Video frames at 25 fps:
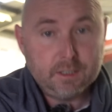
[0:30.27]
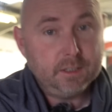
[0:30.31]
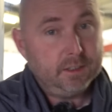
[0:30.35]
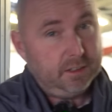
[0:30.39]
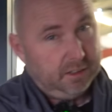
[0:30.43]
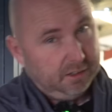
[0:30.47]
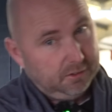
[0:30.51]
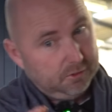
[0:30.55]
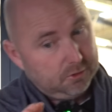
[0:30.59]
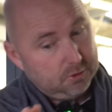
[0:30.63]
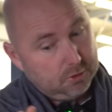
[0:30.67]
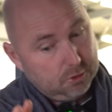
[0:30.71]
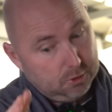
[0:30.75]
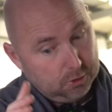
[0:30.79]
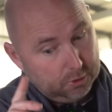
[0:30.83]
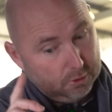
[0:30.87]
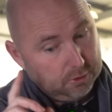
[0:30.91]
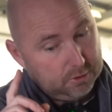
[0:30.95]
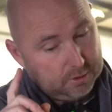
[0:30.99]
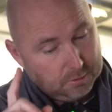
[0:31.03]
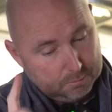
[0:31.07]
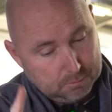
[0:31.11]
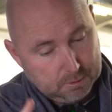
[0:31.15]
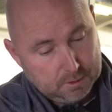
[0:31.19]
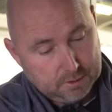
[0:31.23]
It's good,
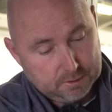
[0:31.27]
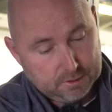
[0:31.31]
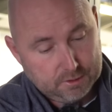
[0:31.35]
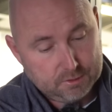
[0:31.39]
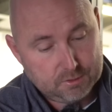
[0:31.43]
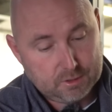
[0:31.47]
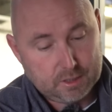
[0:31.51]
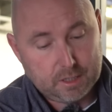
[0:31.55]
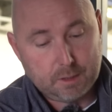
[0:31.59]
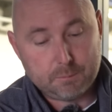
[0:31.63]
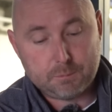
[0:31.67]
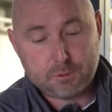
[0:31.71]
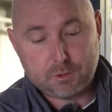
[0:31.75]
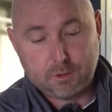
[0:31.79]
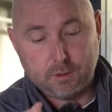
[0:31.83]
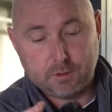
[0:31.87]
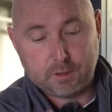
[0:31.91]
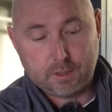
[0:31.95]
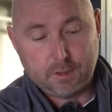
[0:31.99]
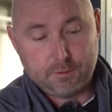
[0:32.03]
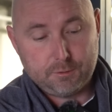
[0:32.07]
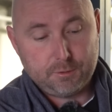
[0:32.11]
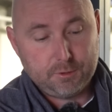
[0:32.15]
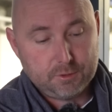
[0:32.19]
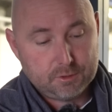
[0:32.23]
demand is up. So I'll
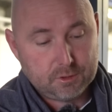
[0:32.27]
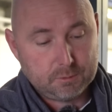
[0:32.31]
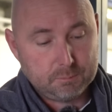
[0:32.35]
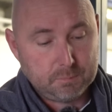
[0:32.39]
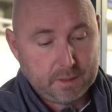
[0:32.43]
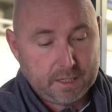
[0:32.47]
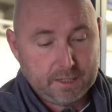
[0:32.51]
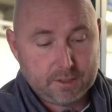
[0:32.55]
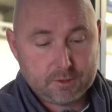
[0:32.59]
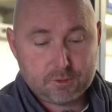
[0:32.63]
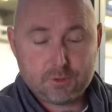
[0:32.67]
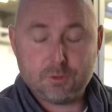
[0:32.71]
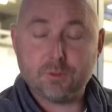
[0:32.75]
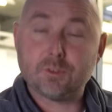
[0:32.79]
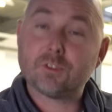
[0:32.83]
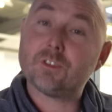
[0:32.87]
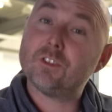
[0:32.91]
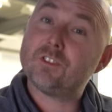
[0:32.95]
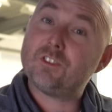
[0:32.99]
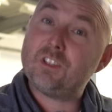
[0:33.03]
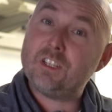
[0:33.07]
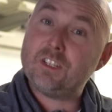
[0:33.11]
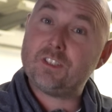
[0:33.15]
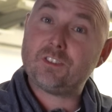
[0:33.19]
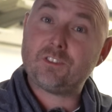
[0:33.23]
go through some actual
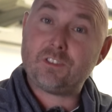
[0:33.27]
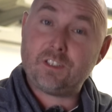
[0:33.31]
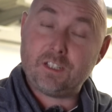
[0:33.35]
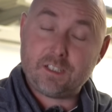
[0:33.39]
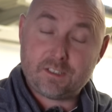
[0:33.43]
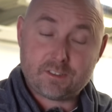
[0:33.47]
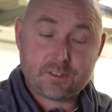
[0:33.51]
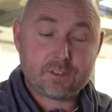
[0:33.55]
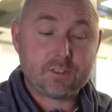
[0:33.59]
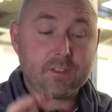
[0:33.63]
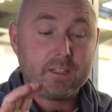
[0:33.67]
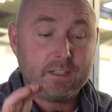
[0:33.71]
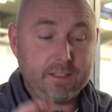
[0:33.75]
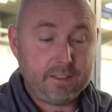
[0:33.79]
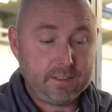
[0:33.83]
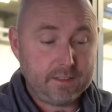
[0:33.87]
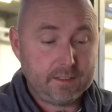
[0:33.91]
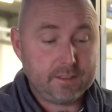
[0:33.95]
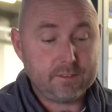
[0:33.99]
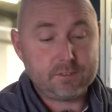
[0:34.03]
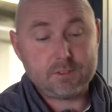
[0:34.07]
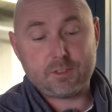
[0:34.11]
statistics here.